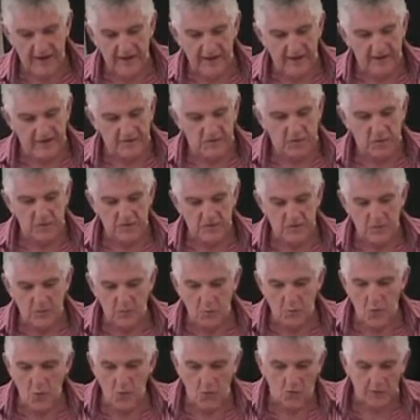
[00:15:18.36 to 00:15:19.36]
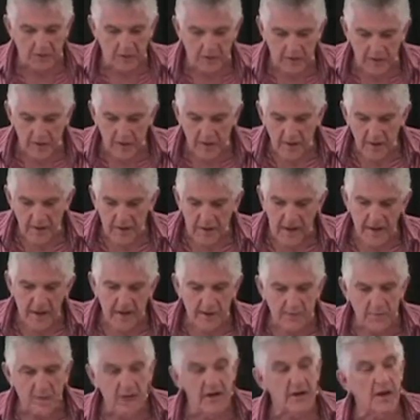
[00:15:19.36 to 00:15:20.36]
this Christian walk. The
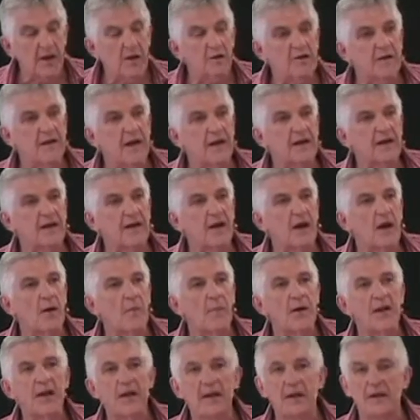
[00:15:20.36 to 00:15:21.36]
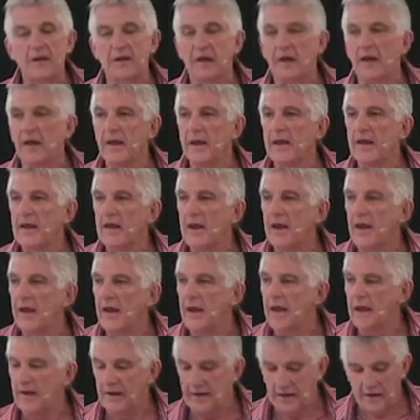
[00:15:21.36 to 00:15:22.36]
enemy knows how to come in,
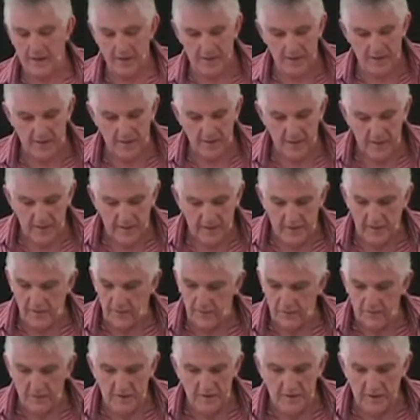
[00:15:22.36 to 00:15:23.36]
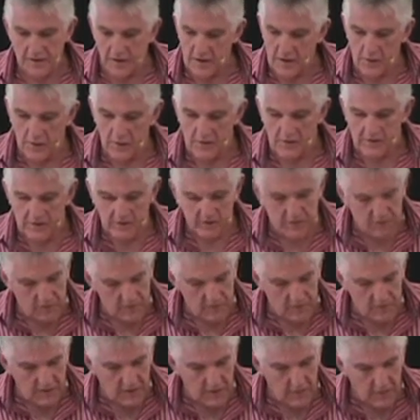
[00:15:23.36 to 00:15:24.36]
and there are
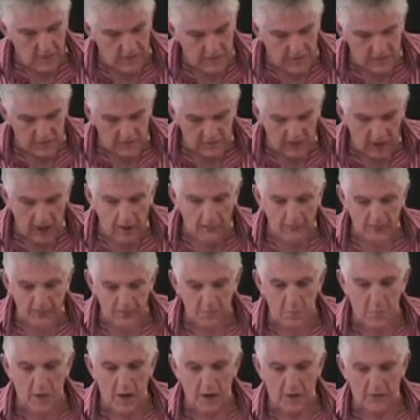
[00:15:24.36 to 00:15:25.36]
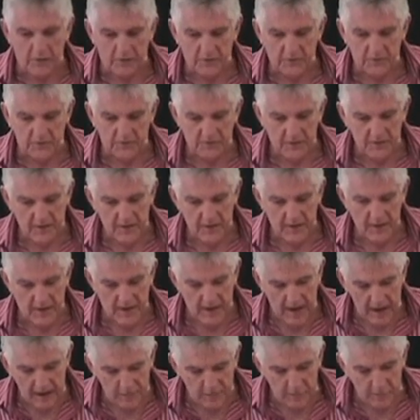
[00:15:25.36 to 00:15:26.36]
just tough spots
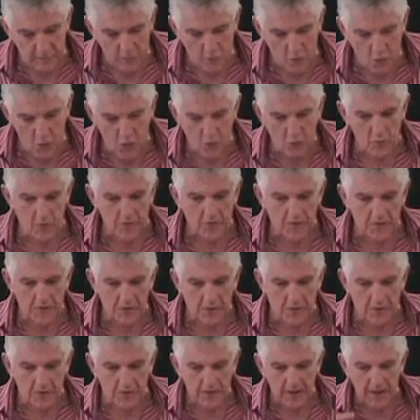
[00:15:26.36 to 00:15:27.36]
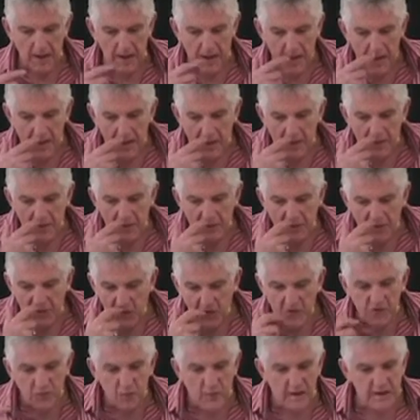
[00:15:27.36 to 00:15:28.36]
as we walk with the Lord. The
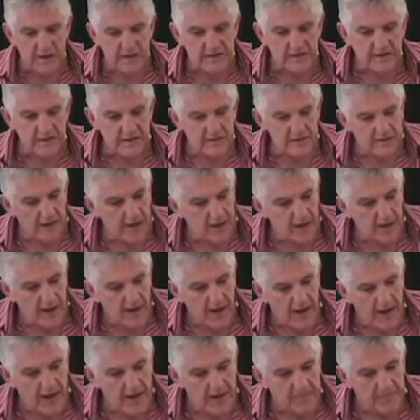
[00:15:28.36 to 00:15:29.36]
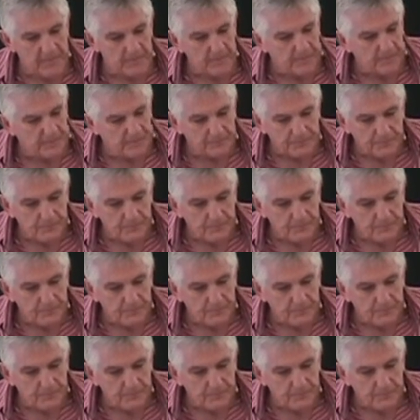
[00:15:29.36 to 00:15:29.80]
first one, he says, hey,